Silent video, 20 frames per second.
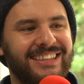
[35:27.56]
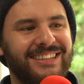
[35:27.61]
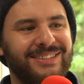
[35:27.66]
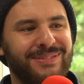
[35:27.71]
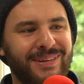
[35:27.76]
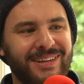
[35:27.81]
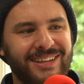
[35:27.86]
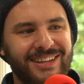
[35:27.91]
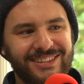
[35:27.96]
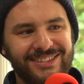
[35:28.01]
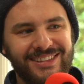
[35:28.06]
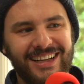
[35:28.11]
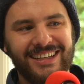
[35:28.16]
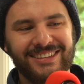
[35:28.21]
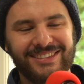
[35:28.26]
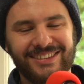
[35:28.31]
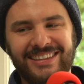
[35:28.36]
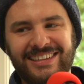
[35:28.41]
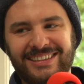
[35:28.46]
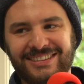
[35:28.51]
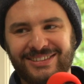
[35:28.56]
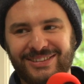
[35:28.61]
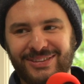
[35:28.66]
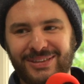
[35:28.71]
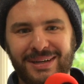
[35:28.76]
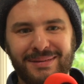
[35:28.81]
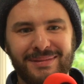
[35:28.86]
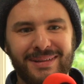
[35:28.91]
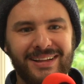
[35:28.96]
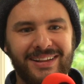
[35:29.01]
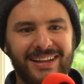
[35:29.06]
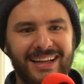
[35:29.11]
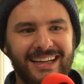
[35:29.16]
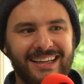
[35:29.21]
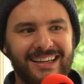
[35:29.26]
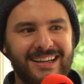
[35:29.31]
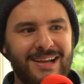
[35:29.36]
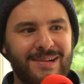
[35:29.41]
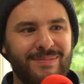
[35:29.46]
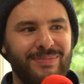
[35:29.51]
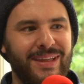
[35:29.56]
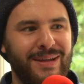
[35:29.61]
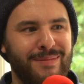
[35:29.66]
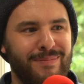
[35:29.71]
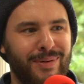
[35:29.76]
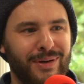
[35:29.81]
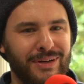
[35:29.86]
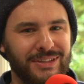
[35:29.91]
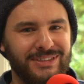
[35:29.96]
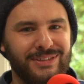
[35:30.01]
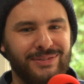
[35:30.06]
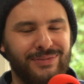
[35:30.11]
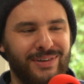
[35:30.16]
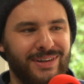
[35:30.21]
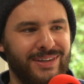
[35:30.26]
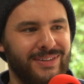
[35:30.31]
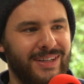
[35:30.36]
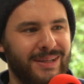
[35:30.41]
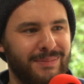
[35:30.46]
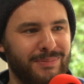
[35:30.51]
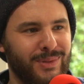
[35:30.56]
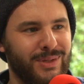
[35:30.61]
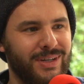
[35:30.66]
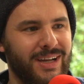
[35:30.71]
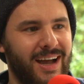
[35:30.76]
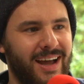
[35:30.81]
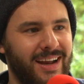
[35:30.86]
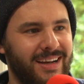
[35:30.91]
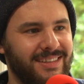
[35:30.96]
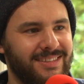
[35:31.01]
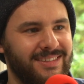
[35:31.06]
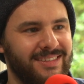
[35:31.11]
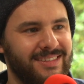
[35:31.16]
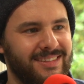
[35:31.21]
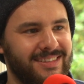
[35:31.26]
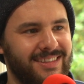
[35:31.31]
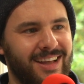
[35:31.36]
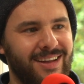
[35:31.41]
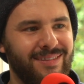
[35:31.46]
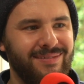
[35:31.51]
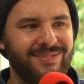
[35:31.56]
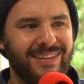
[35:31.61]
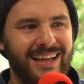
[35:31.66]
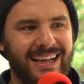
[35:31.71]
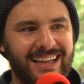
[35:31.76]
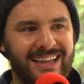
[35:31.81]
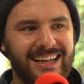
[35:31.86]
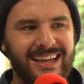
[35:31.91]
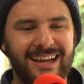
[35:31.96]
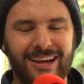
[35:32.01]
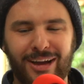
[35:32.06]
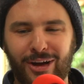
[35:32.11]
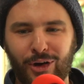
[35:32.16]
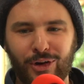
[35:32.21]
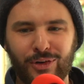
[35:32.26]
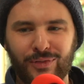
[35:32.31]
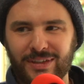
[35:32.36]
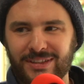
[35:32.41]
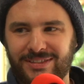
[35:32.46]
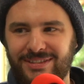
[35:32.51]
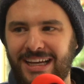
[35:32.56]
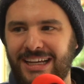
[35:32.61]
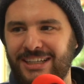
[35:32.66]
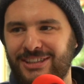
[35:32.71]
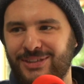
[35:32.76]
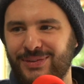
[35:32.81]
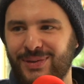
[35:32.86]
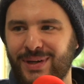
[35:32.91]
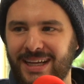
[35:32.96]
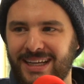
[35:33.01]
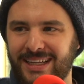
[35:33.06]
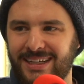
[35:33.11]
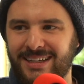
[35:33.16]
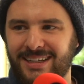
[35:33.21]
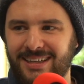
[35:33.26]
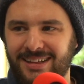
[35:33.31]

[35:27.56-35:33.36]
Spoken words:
one of those guys on Instagram that like they post in front of like Bugattis and stuff, like oversaturated